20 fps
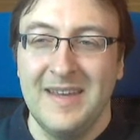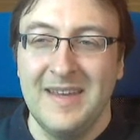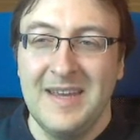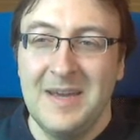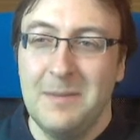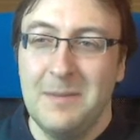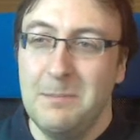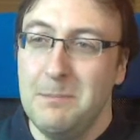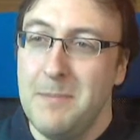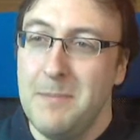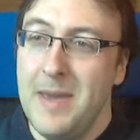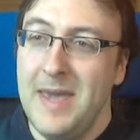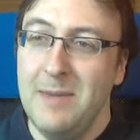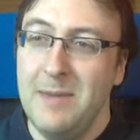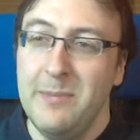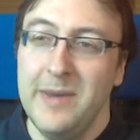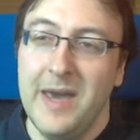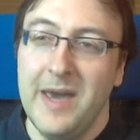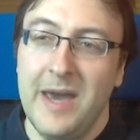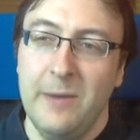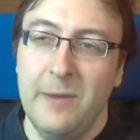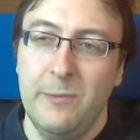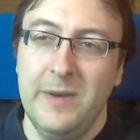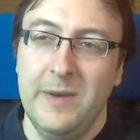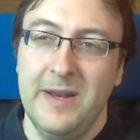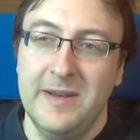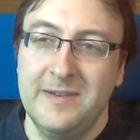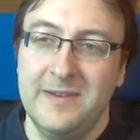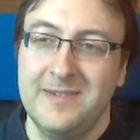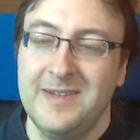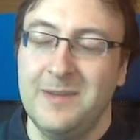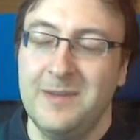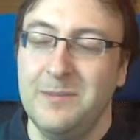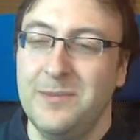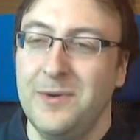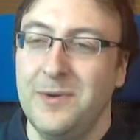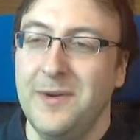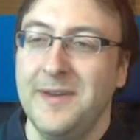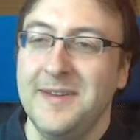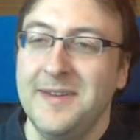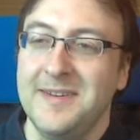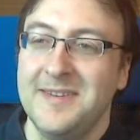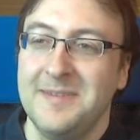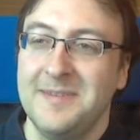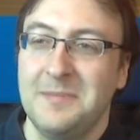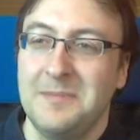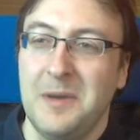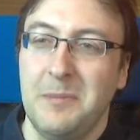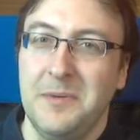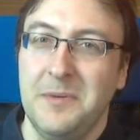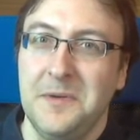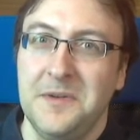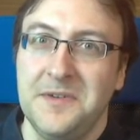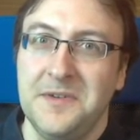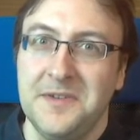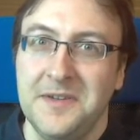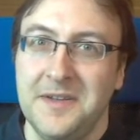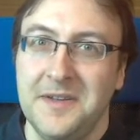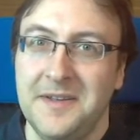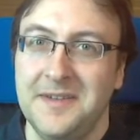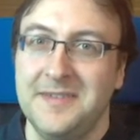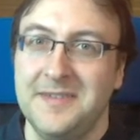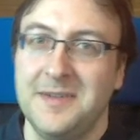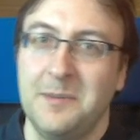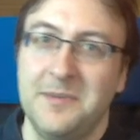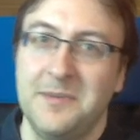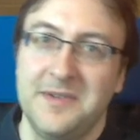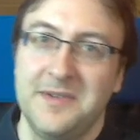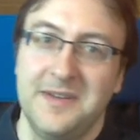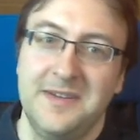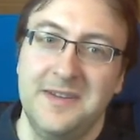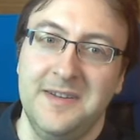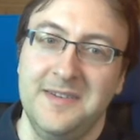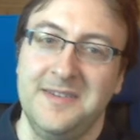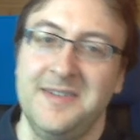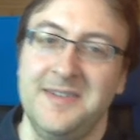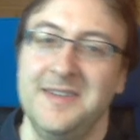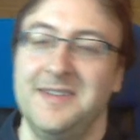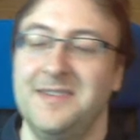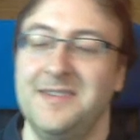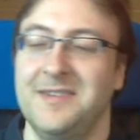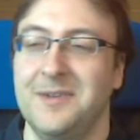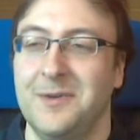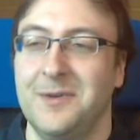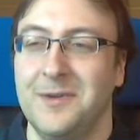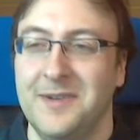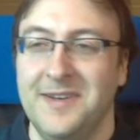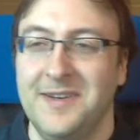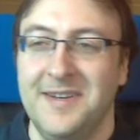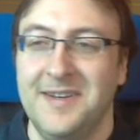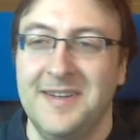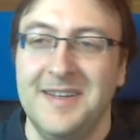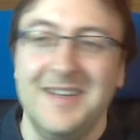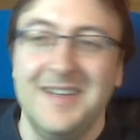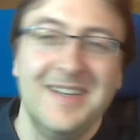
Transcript: maybe I will at some point publish some statistics on